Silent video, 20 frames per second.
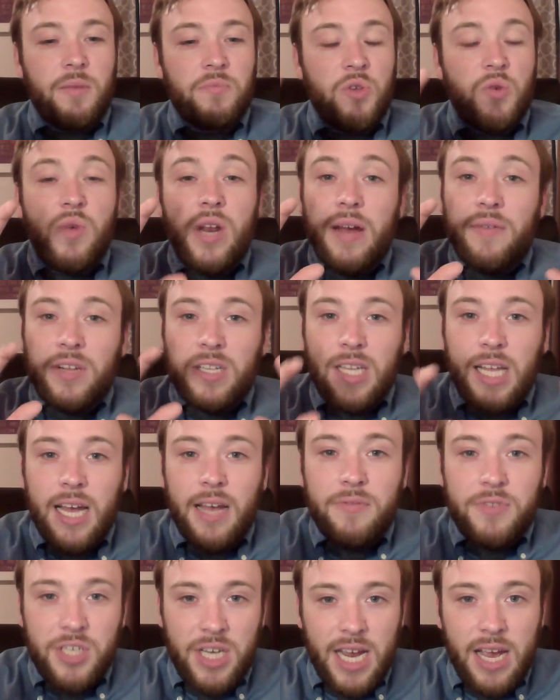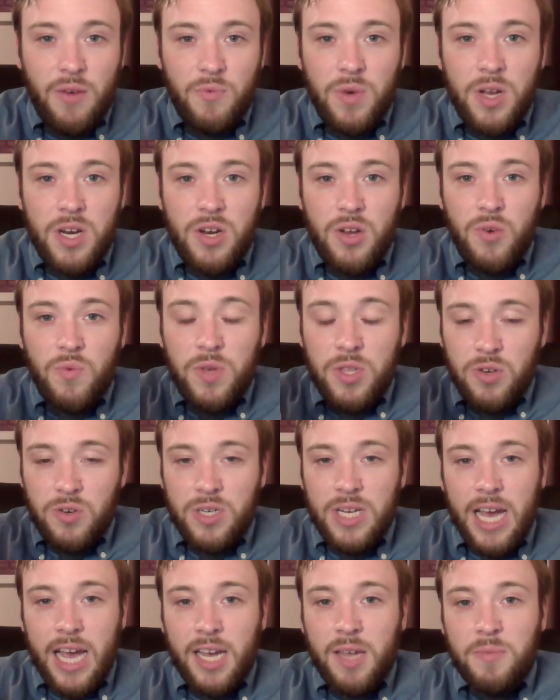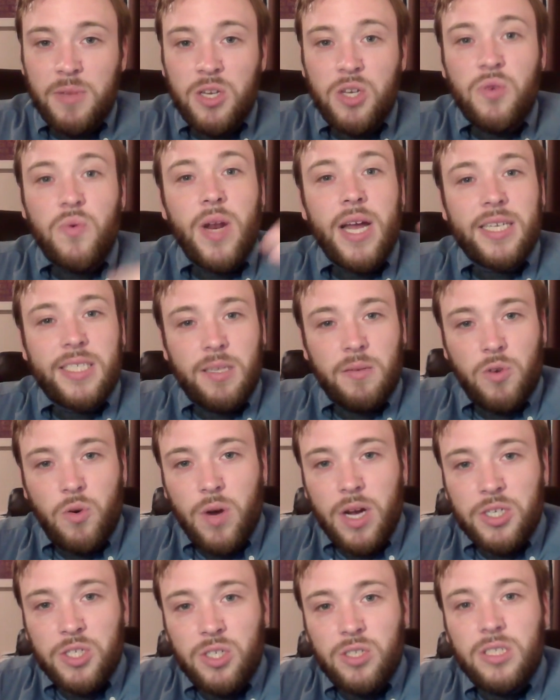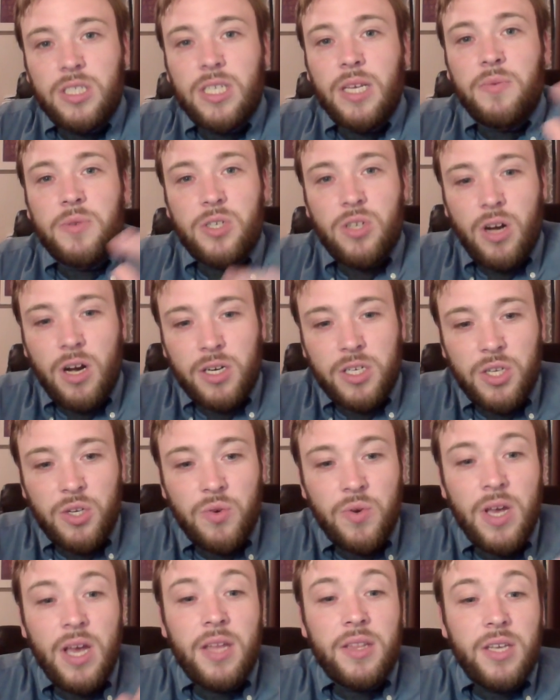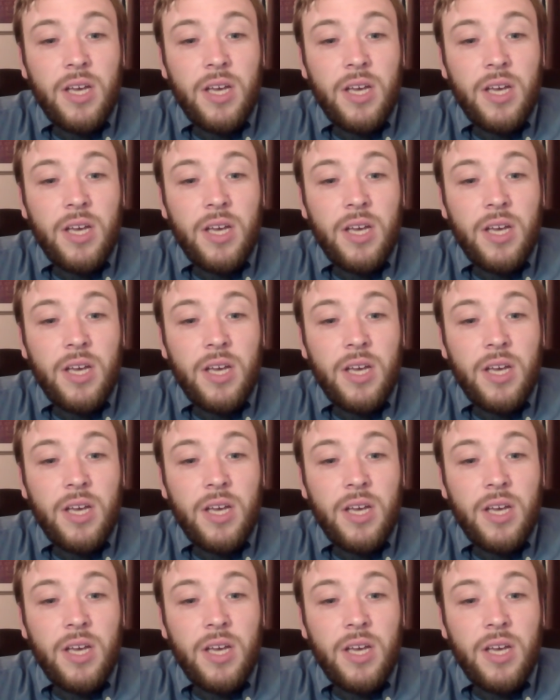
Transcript: you would have a live chat window with your document. You would ask them questions. They would talk to you.